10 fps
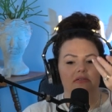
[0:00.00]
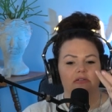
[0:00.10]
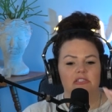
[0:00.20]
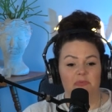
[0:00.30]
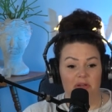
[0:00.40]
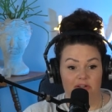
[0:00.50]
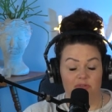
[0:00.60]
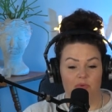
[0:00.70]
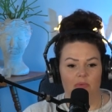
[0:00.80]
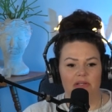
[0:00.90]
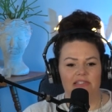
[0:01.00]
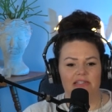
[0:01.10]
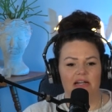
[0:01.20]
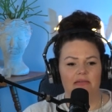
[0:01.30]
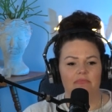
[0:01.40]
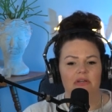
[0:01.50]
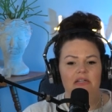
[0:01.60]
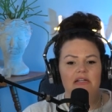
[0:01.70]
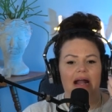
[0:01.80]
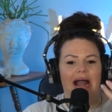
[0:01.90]
spiritual wisdom,
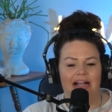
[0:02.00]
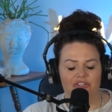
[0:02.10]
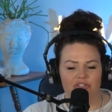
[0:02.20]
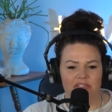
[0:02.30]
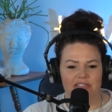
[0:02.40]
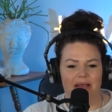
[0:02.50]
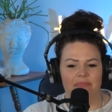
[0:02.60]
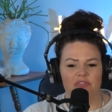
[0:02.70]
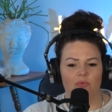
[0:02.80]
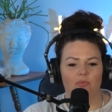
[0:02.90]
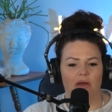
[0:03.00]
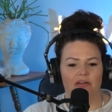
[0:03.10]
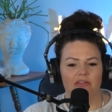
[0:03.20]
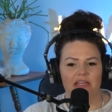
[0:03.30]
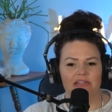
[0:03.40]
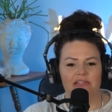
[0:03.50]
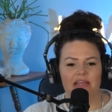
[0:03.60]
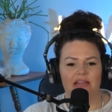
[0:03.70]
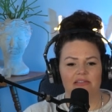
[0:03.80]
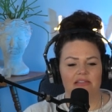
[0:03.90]
action steps. What are these
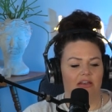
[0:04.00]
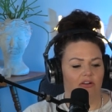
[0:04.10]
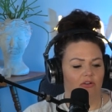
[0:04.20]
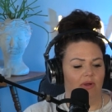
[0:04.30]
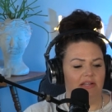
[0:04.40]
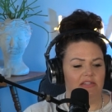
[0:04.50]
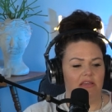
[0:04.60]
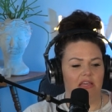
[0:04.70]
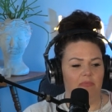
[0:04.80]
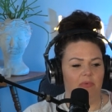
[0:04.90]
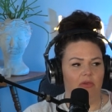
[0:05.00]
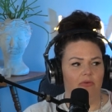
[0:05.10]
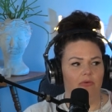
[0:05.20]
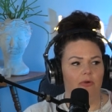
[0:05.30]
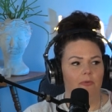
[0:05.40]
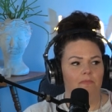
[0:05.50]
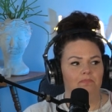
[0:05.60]
things that are going to keep you